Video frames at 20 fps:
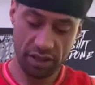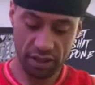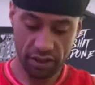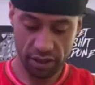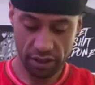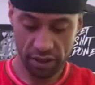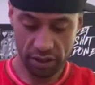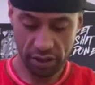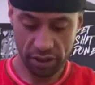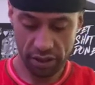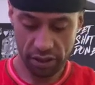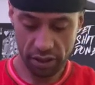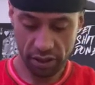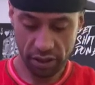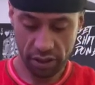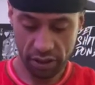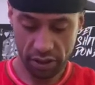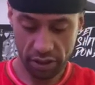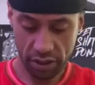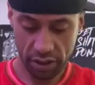
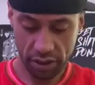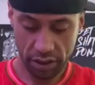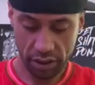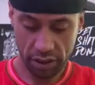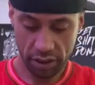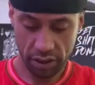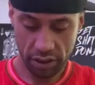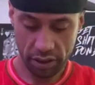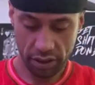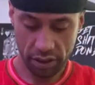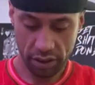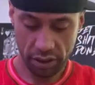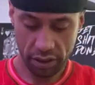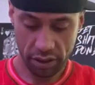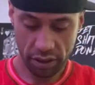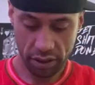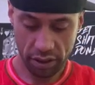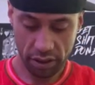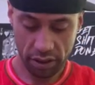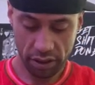
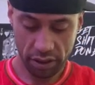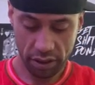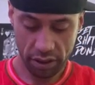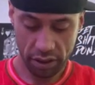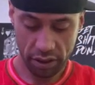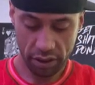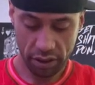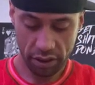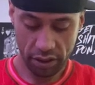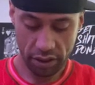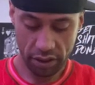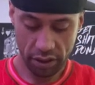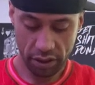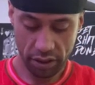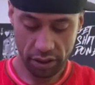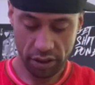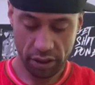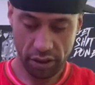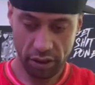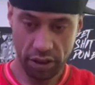
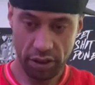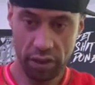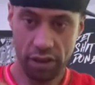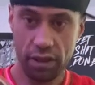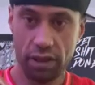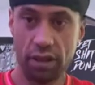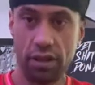(silence)